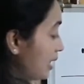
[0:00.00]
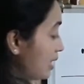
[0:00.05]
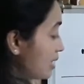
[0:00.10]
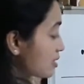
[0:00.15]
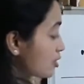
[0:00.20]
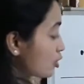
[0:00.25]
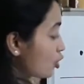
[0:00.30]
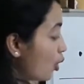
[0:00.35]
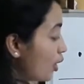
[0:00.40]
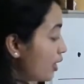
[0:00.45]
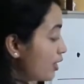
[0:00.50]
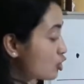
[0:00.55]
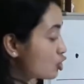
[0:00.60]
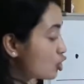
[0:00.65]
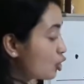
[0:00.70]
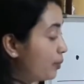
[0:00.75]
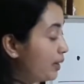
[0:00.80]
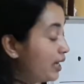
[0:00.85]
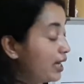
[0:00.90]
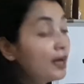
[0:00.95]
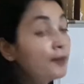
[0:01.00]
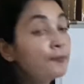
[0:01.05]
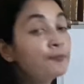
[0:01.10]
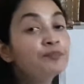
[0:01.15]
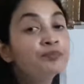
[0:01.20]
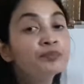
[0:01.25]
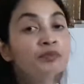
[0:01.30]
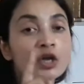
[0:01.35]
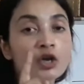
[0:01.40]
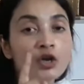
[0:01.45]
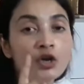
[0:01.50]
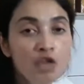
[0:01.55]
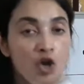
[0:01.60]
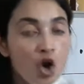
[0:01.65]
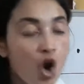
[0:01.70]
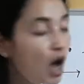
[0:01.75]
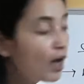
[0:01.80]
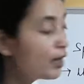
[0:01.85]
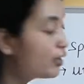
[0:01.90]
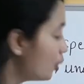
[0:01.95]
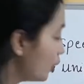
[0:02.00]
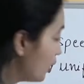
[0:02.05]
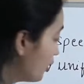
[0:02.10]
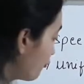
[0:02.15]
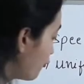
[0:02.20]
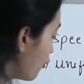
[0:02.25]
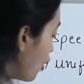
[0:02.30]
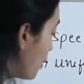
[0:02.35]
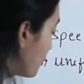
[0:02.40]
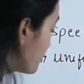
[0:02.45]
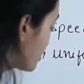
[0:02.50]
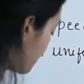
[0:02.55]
is going to be non-uniform